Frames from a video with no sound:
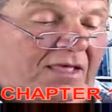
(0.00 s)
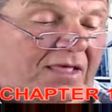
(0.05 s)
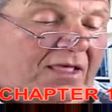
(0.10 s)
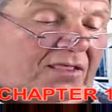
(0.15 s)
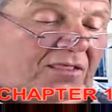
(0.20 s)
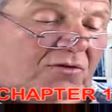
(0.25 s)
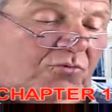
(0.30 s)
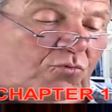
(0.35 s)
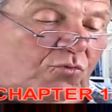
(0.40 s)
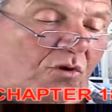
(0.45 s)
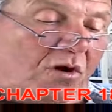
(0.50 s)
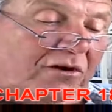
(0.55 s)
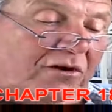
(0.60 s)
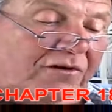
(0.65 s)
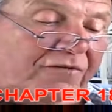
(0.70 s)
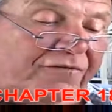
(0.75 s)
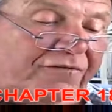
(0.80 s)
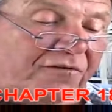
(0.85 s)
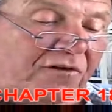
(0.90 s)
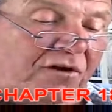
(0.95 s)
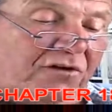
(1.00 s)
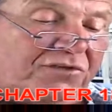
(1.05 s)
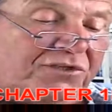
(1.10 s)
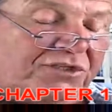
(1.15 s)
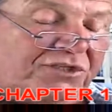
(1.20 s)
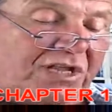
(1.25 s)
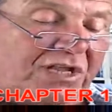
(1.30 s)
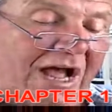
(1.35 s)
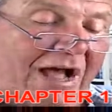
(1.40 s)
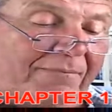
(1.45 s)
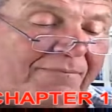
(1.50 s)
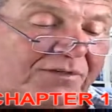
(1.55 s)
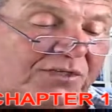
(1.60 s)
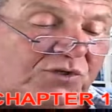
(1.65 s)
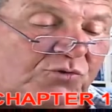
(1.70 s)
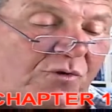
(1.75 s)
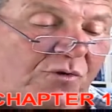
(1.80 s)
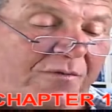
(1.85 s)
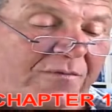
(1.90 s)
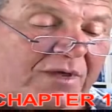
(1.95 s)
The waterfall stopped
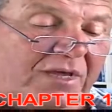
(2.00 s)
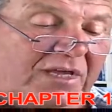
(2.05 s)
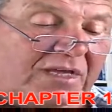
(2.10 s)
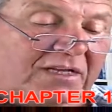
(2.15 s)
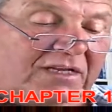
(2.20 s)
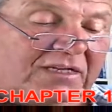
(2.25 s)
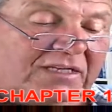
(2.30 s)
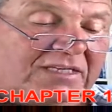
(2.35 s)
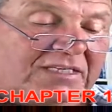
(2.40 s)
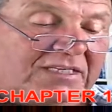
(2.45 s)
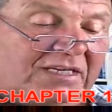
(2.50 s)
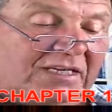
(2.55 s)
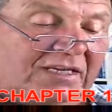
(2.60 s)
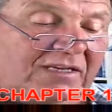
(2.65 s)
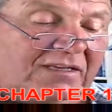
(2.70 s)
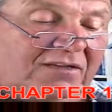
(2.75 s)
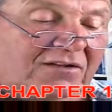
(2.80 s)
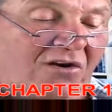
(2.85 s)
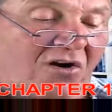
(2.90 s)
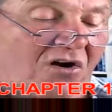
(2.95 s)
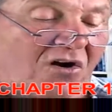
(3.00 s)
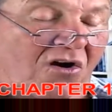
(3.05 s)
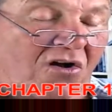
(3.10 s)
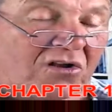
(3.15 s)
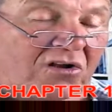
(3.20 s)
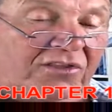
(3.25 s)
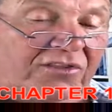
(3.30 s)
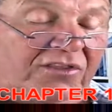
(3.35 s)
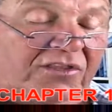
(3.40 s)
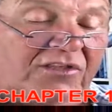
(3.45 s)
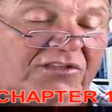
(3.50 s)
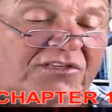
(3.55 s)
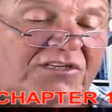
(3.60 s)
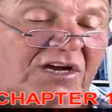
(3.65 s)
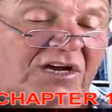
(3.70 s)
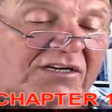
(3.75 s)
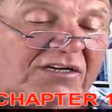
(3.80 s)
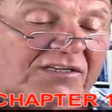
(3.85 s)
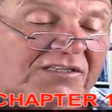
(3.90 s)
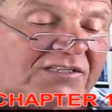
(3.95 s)
swimming and listening. All of the
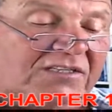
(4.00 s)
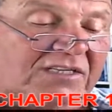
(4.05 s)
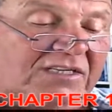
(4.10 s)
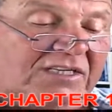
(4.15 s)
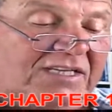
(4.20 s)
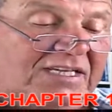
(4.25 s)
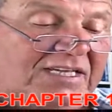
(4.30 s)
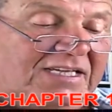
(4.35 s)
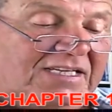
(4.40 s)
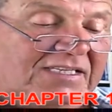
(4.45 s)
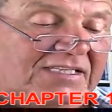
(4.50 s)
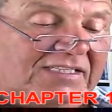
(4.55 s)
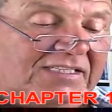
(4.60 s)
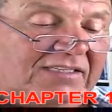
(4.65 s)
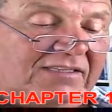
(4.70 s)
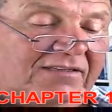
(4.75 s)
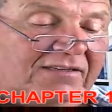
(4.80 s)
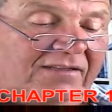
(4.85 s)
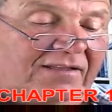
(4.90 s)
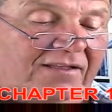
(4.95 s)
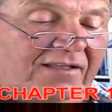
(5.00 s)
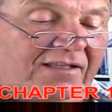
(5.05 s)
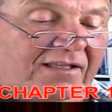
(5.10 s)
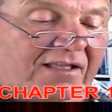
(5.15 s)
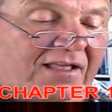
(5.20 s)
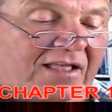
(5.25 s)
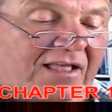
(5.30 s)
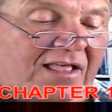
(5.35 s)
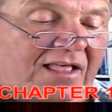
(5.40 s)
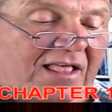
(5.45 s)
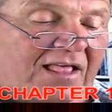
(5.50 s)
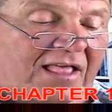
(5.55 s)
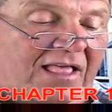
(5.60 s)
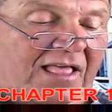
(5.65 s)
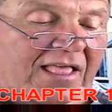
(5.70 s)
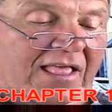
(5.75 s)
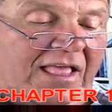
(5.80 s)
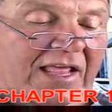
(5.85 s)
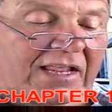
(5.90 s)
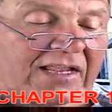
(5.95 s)
ducks and geese
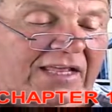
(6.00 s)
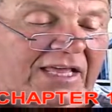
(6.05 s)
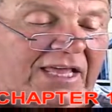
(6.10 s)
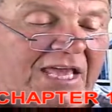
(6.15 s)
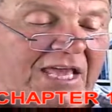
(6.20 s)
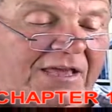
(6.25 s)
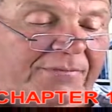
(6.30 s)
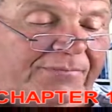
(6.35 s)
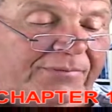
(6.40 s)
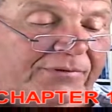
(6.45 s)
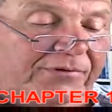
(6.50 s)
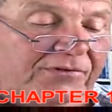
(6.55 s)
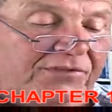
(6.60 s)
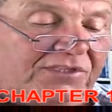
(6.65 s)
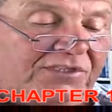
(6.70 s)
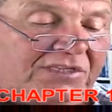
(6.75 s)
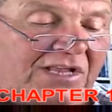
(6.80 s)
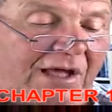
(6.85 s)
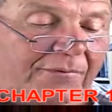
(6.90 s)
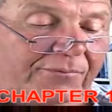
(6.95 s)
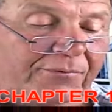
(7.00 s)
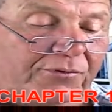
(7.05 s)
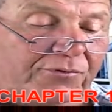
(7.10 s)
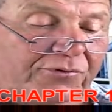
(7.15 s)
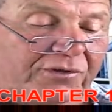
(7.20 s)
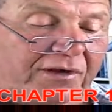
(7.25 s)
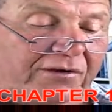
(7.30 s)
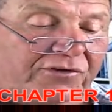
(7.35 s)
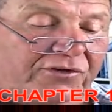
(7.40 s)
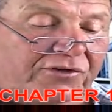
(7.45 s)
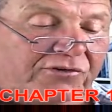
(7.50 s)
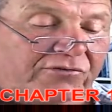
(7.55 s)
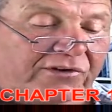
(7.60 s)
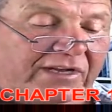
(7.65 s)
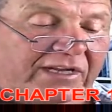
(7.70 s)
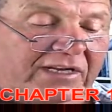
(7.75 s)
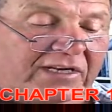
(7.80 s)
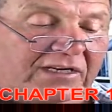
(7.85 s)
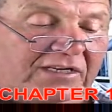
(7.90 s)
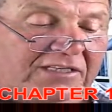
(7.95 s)
and the keepers stopped what they were doing
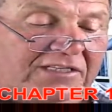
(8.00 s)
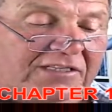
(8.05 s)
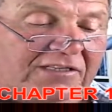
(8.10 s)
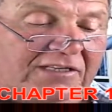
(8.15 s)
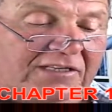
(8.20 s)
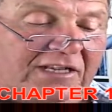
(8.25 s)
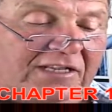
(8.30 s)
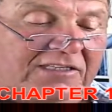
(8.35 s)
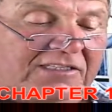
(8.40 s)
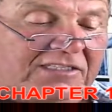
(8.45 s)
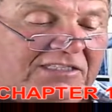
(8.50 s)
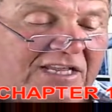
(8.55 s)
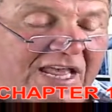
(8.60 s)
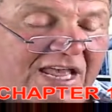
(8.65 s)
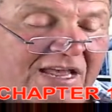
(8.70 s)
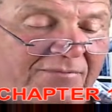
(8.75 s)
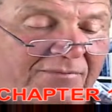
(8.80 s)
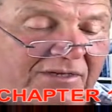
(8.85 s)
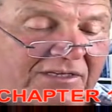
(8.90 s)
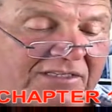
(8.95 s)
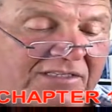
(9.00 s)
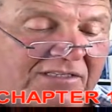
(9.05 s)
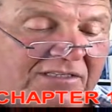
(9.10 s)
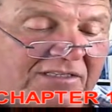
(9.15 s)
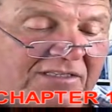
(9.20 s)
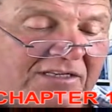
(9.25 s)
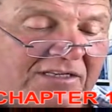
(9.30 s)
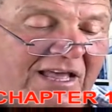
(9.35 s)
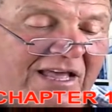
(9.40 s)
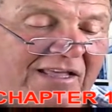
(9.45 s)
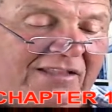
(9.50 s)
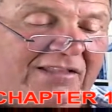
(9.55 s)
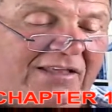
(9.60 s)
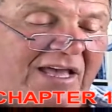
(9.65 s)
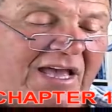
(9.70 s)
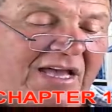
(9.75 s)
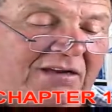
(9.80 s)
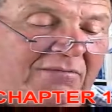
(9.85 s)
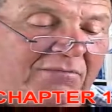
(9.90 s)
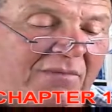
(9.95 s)
and listened. And Sam listened, and the
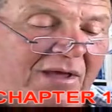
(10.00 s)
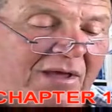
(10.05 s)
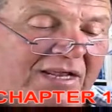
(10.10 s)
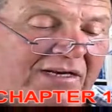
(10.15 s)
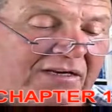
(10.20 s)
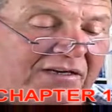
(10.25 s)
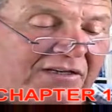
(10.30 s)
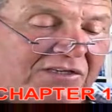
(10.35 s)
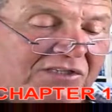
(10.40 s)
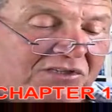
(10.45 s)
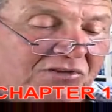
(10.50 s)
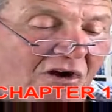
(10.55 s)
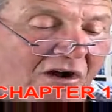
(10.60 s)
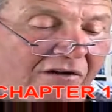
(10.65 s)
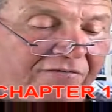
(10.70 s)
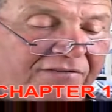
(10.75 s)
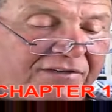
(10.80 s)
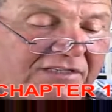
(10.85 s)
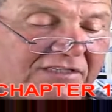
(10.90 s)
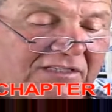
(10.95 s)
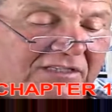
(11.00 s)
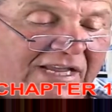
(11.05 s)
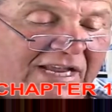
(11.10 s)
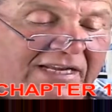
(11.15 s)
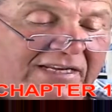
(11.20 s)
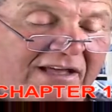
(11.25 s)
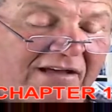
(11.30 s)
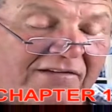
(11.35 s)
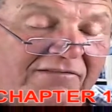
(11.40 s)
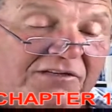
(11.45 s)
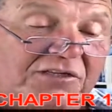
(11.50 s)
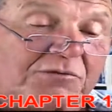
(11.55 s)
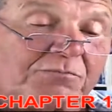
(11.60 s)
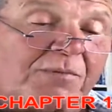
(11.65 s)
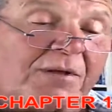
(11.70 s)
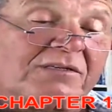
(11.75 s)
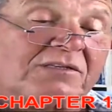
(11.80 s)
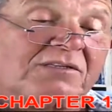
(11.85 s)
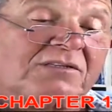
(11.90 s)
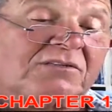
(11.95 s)
head man in his office laid down his
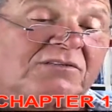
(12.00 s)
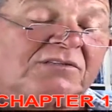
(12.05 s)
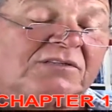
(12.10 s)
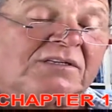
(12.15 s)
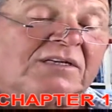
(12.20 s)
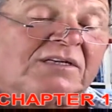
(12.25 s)
pencil